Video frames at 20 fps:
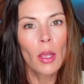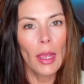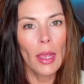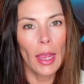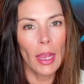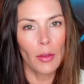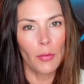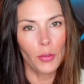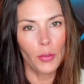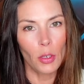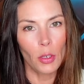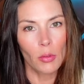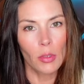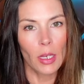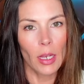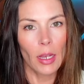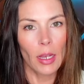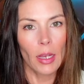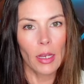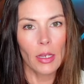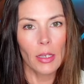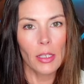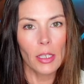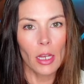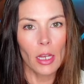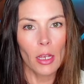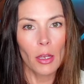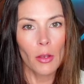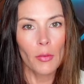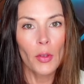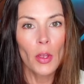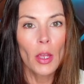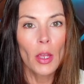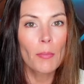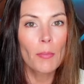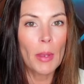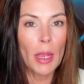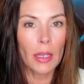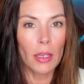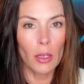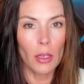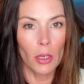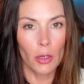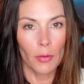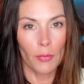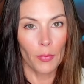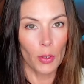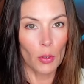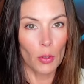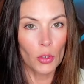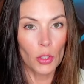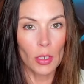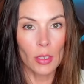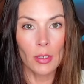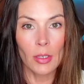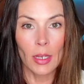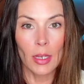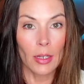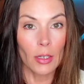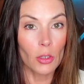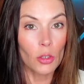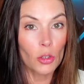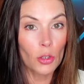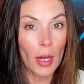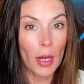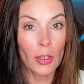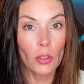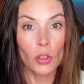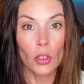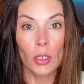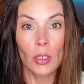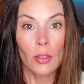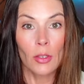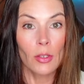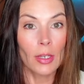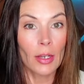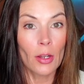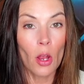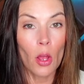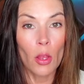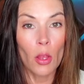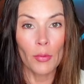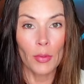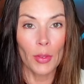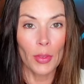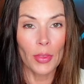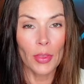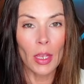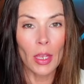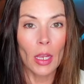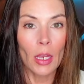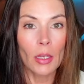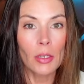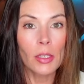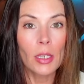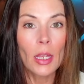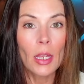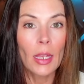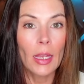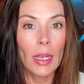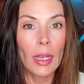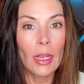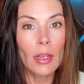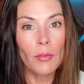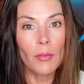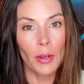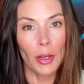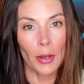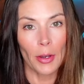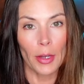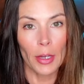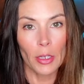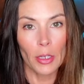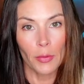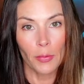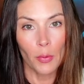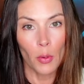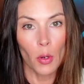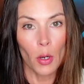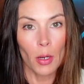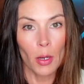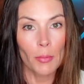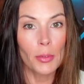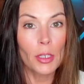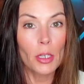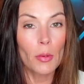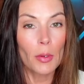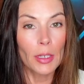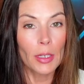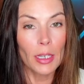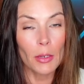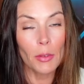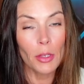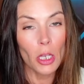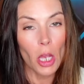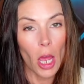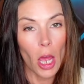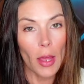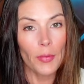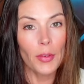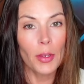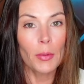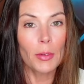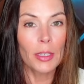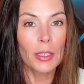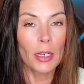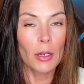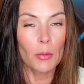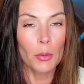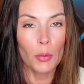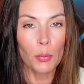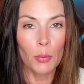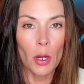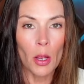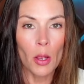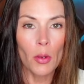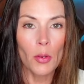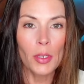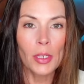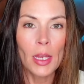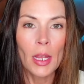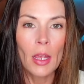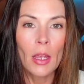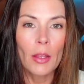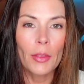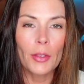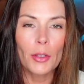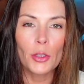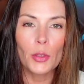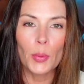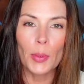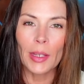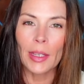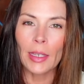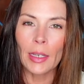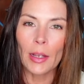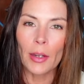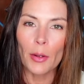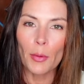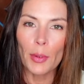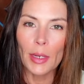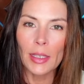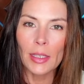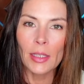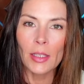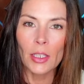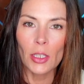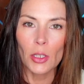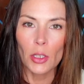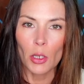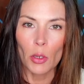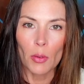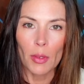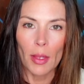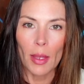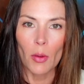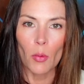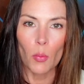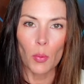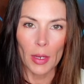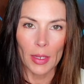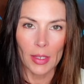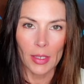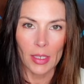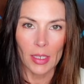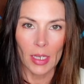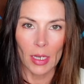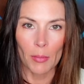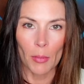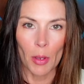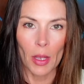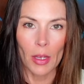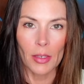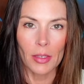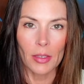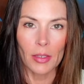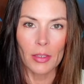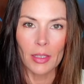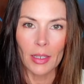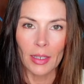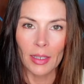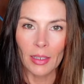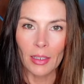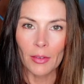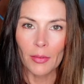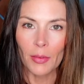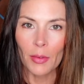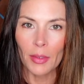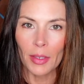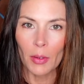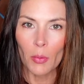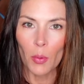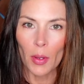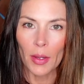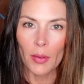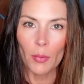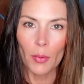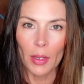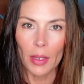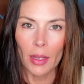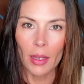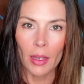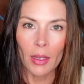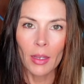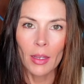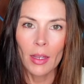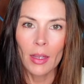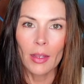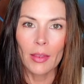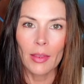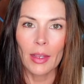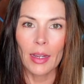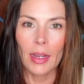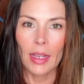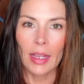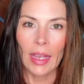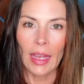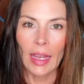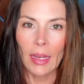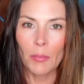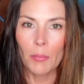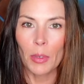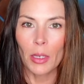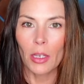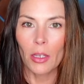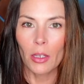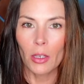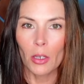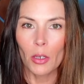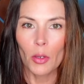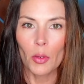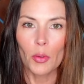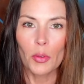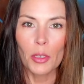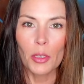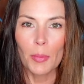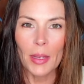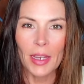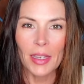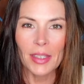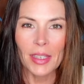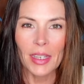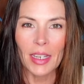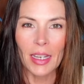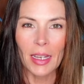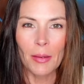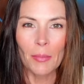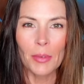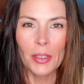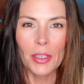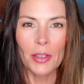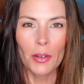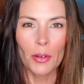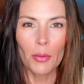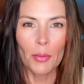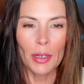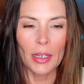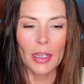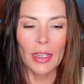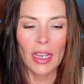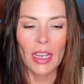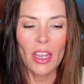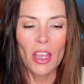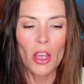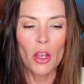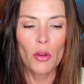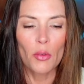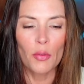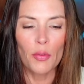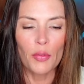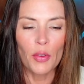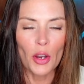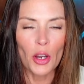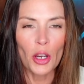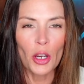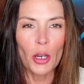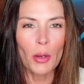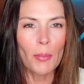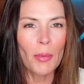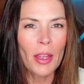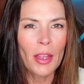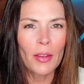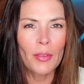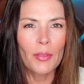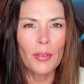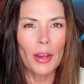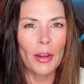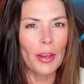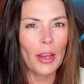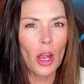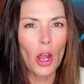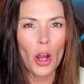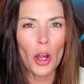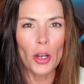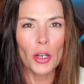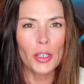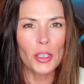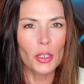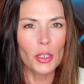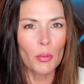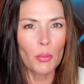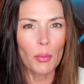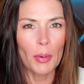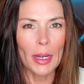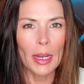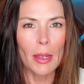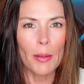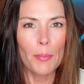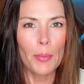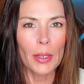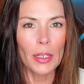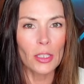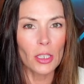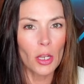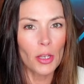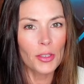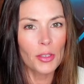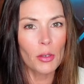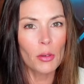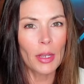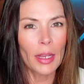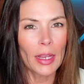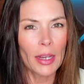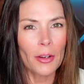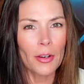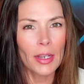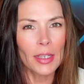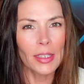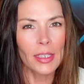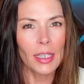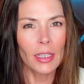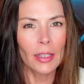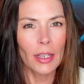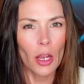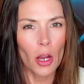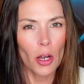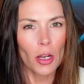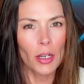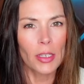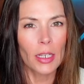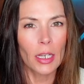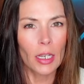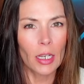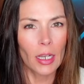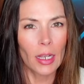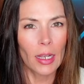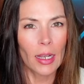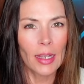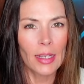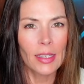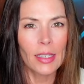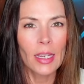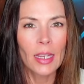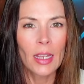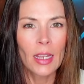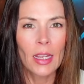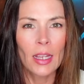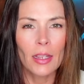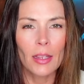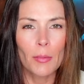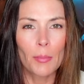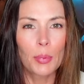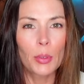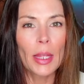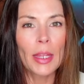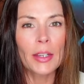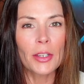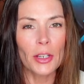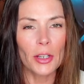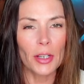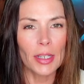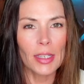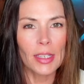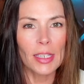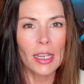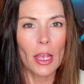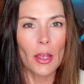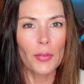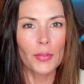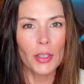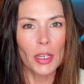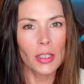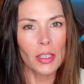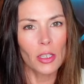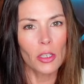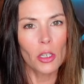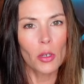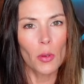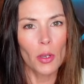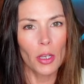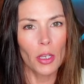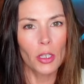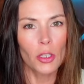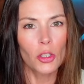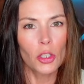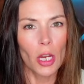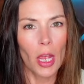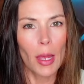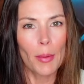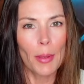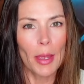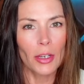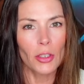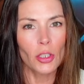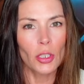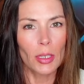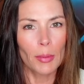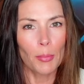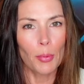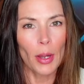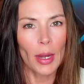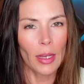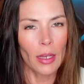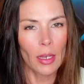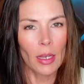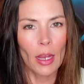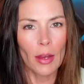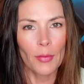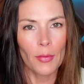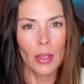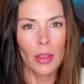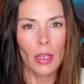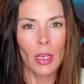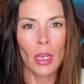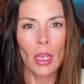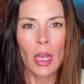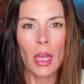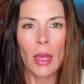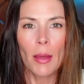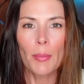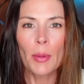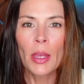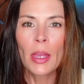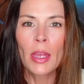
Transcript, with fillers: a few days of making infusions and extractions and all of the things in various forms. So we did it with coffee, we did it with rose. There's really not a reason to do that with sea moss. There's kind of only one way that it can be used because it comes in a really firm, very hard to rip. It's also interestingly hard to cut. The blender itself doesn't do a good job actually breaking everything up.